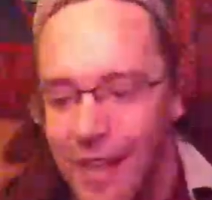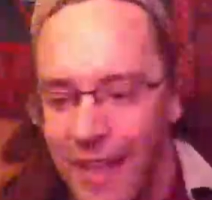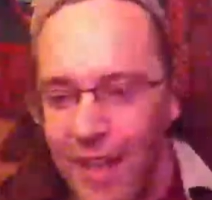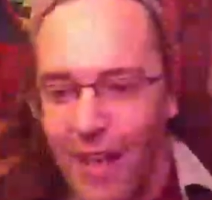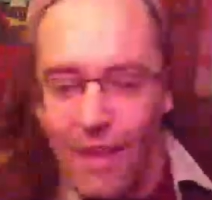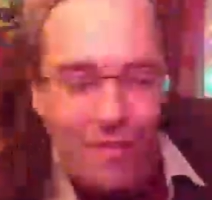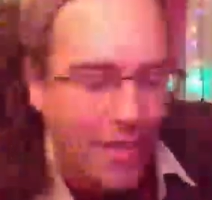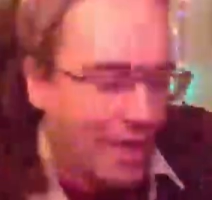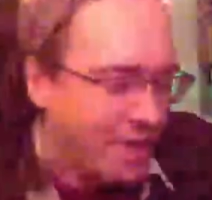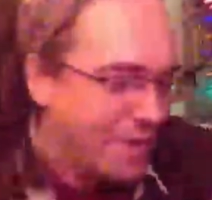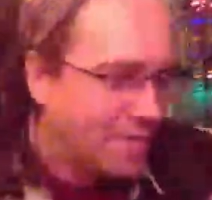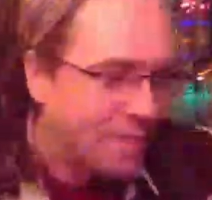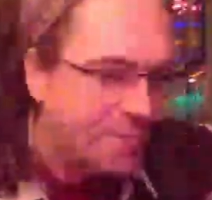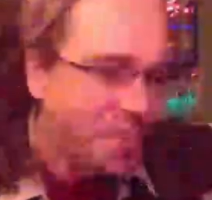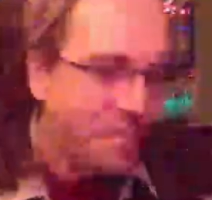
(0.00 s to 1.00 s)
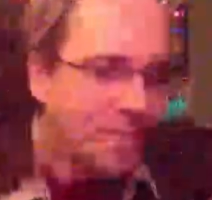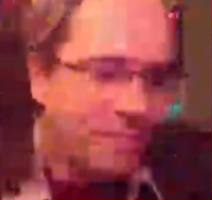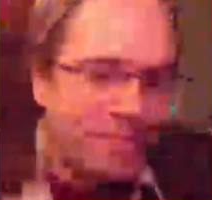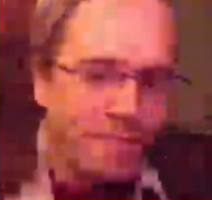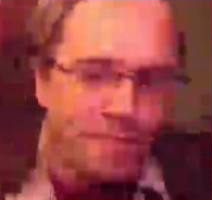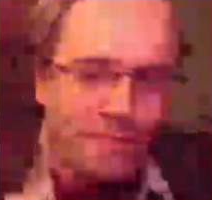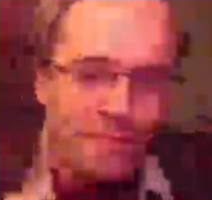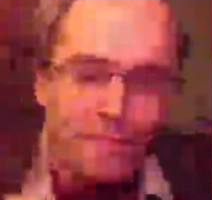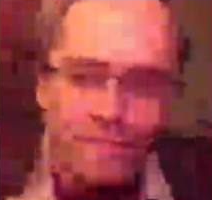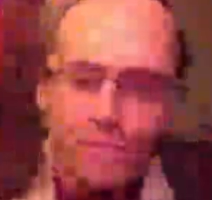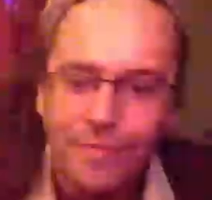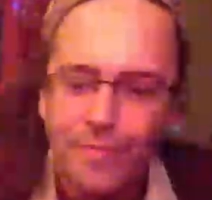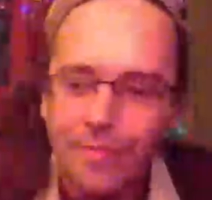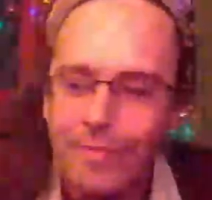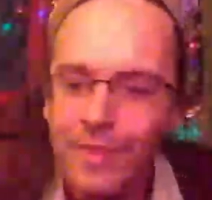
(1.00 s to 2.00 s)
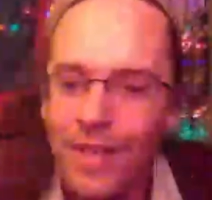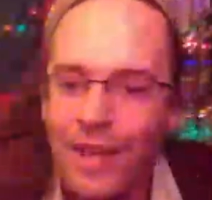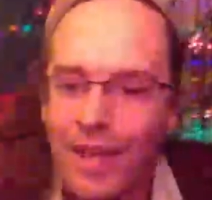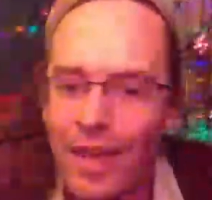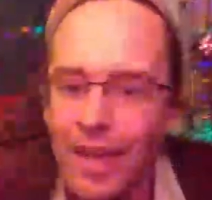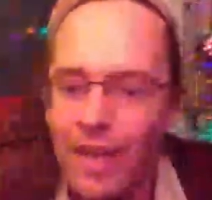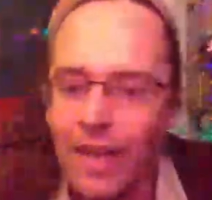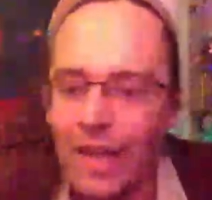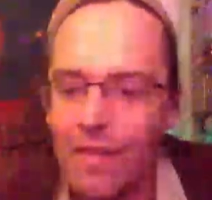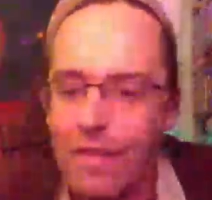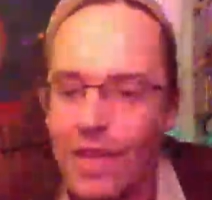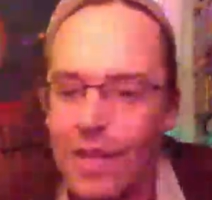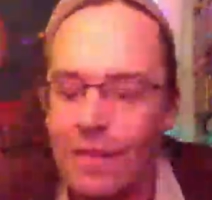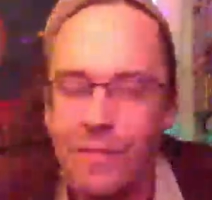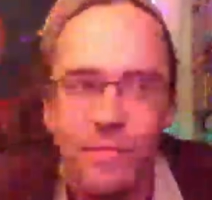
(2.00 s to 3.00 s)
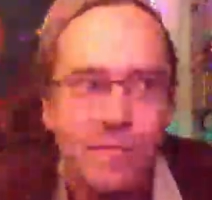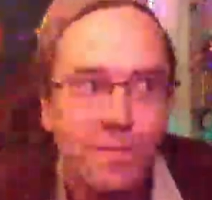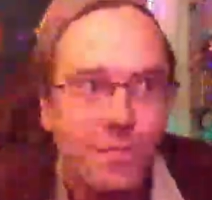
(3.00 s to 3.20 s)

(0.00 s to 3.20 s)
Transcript: I love it. I love it.